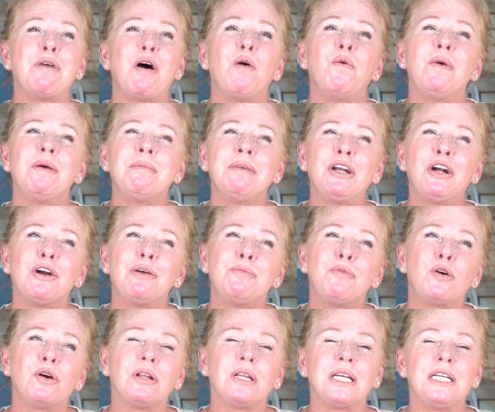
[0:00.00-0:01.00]
Women are
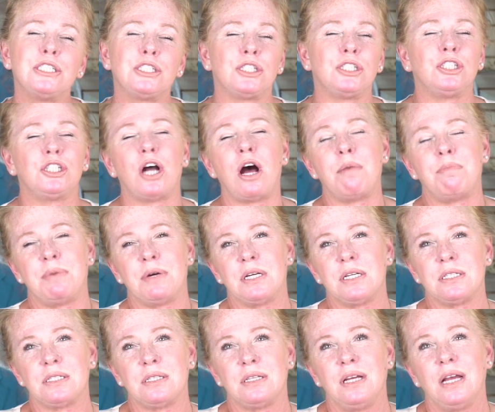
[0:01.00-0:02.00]
more leisure
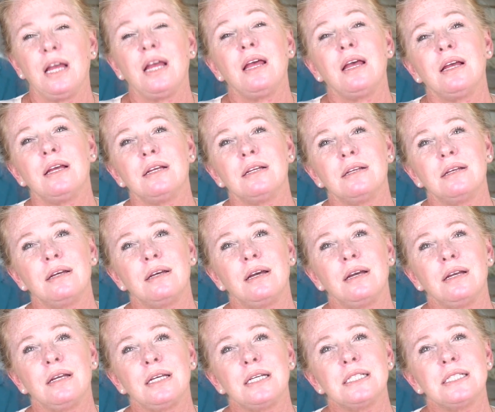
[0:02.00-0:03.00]
shoppers.
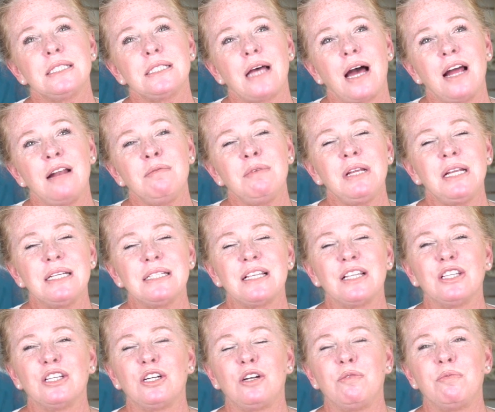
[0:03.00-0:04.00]
Consignment is a
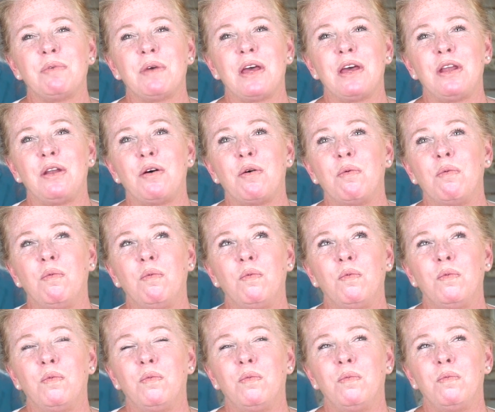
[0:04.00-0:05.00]
little bit
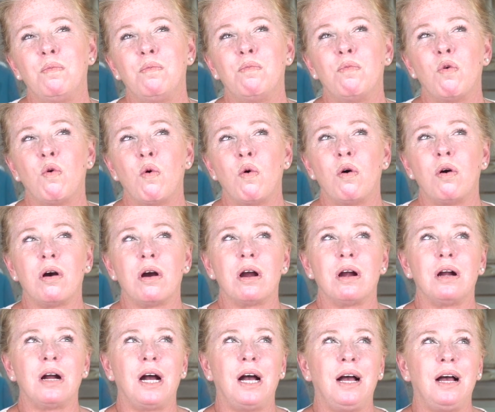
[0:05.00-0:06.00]

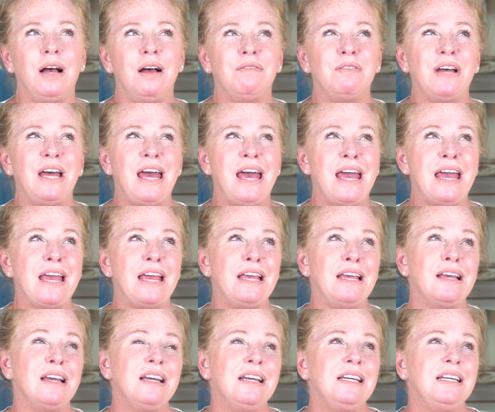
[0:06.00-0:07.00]
more of
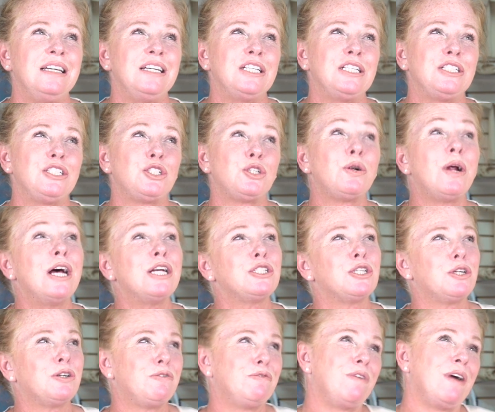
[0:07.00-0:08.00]
a
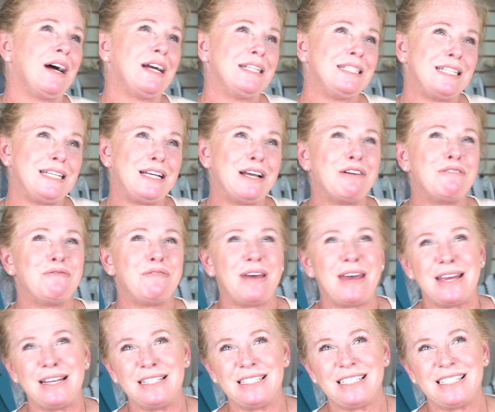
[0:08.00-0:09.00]
treasure finding
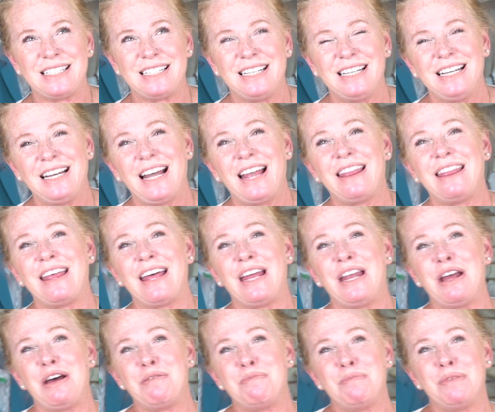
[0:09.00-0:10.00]
event
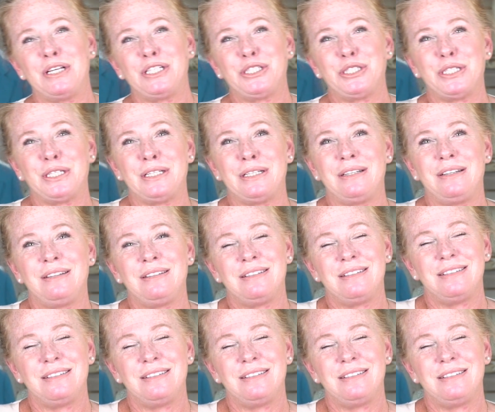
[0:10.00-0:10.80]
than a mission.